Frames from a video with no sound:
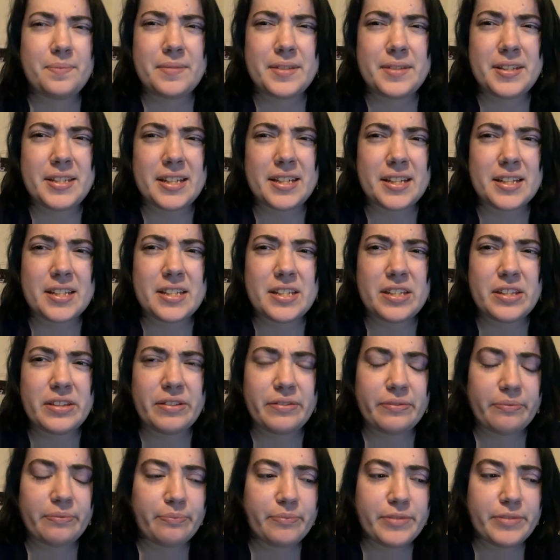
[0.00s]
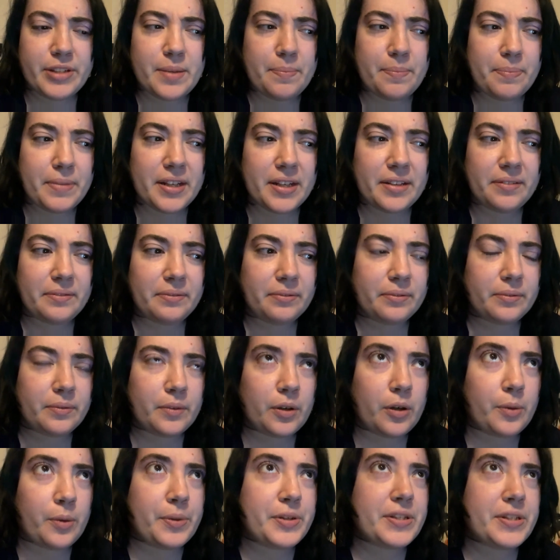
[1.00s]
6 something,
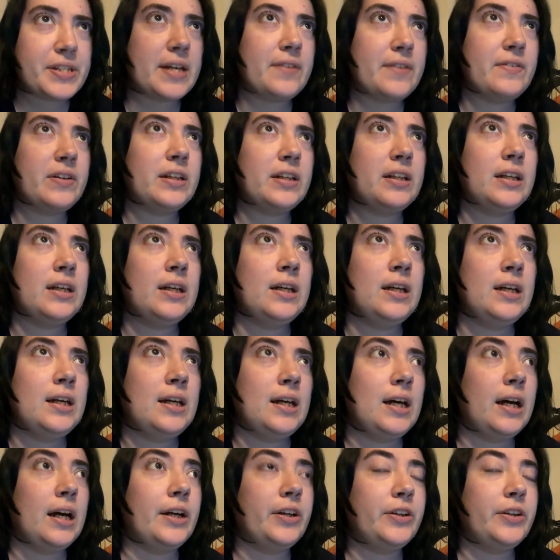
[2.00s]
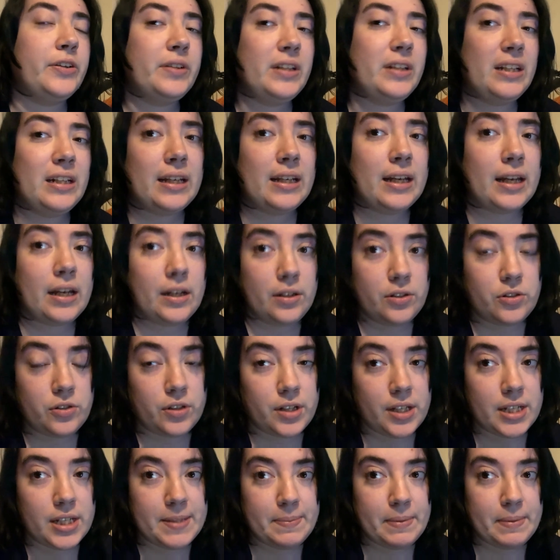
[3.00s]
almost 7. I do need to get
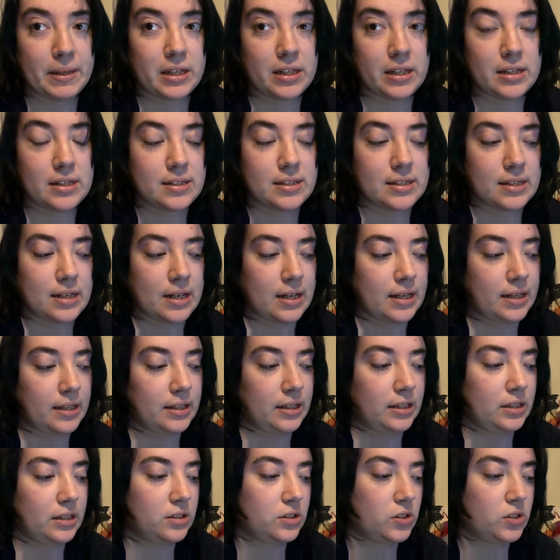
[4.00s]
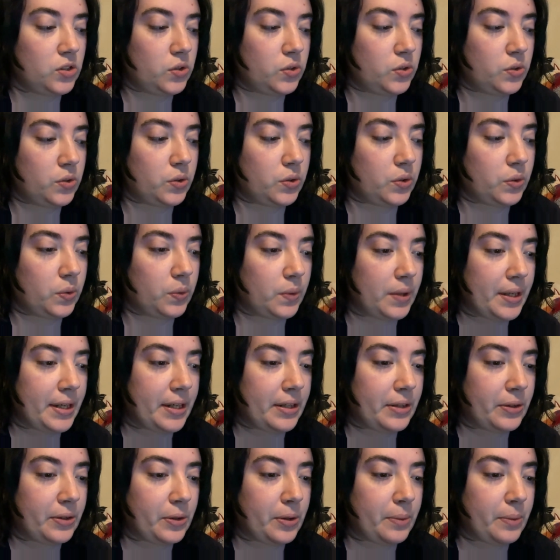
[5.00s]
dressed because I need to head
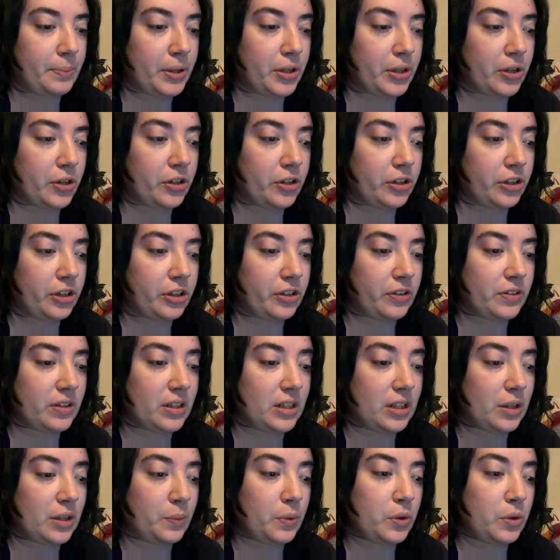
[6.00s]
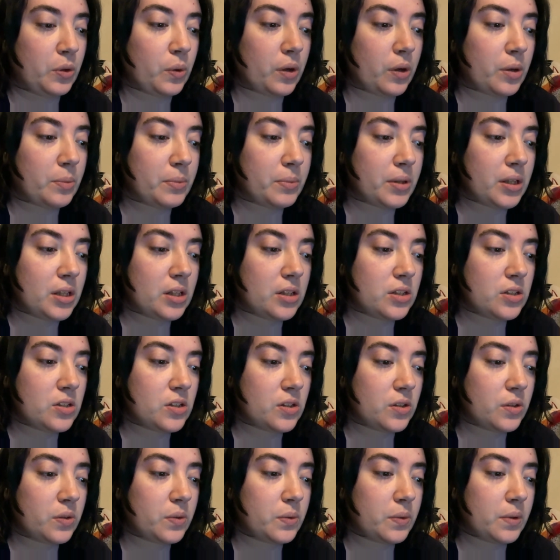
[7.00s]
out a bit earlier than I would normally
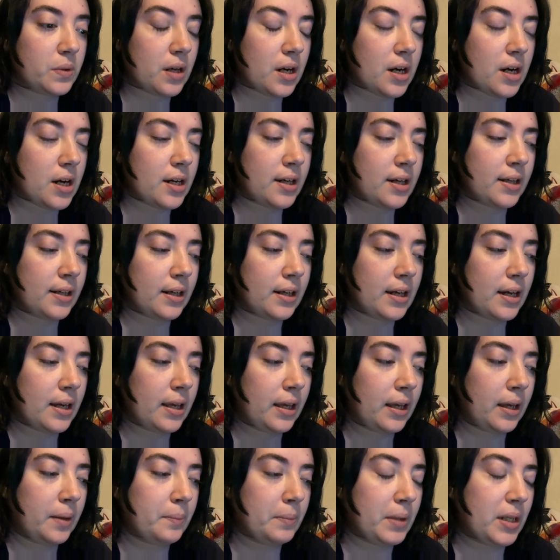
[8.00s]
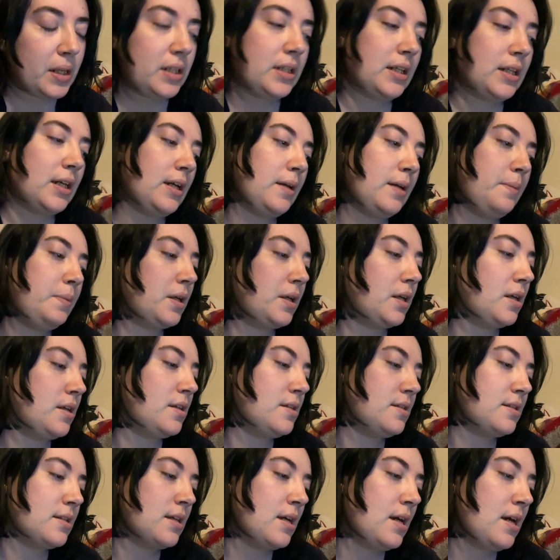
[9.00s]
do on a Monday
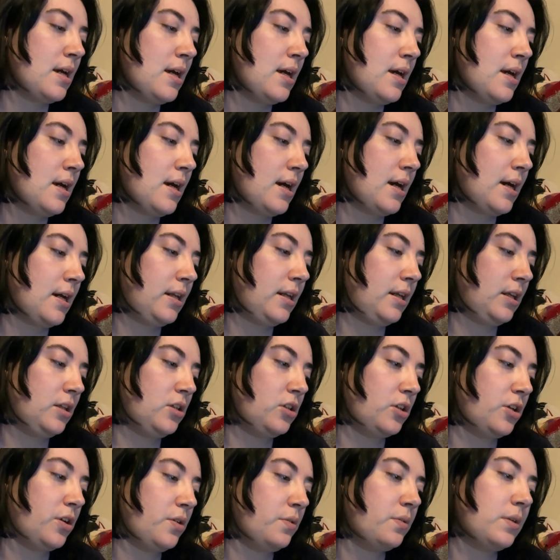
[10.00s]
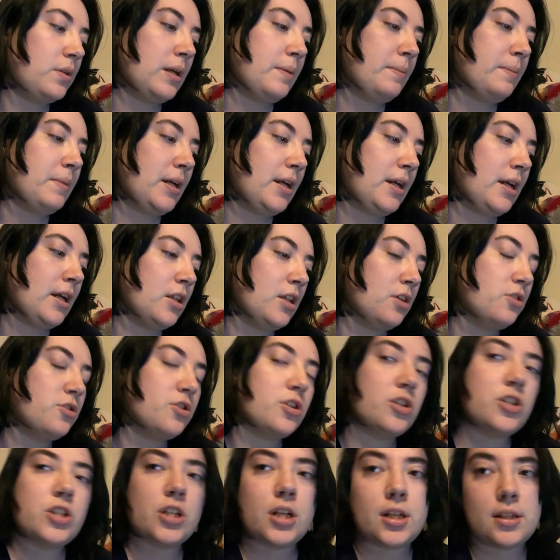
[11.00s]
because I need to go get my allergy
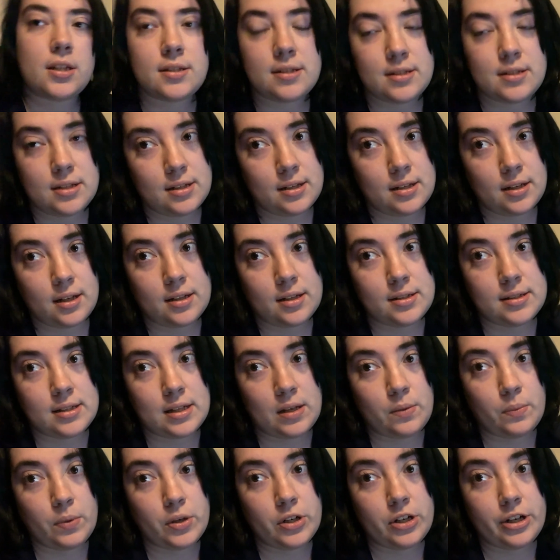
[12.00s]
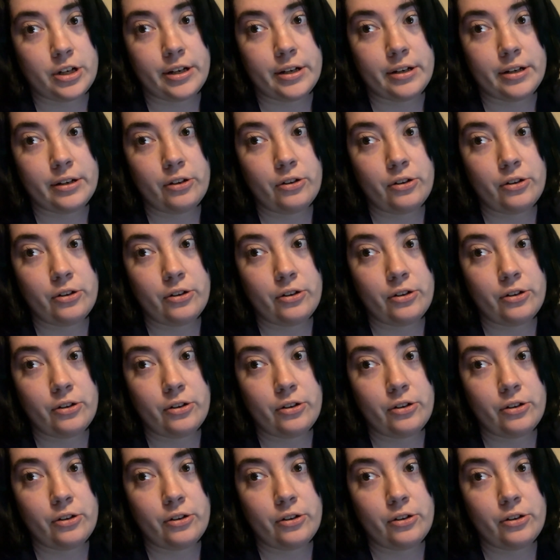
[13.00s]
shots done because they were not